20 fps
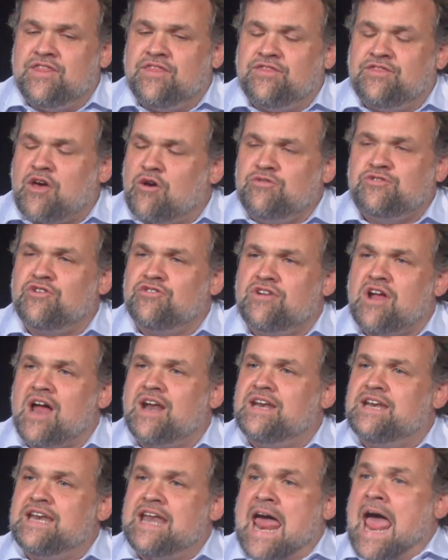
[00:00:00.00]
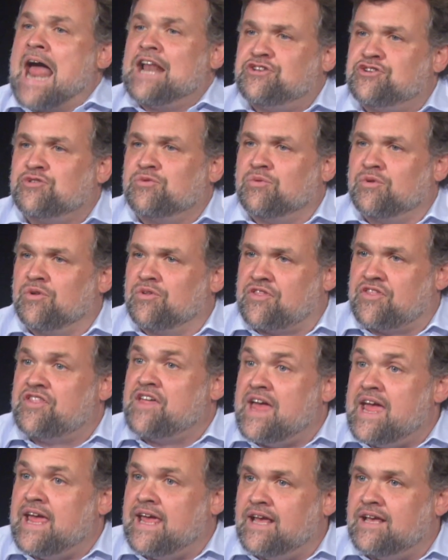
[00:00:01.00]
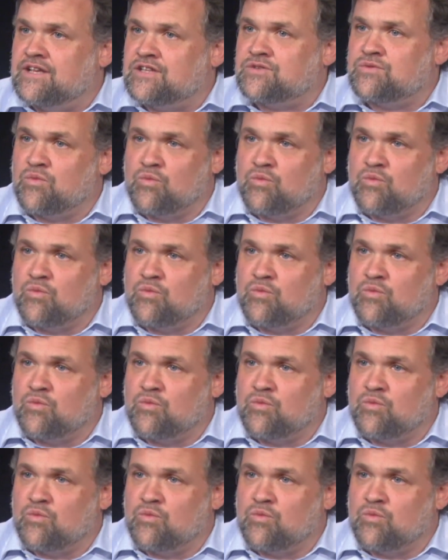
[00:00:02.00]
those are not natural things.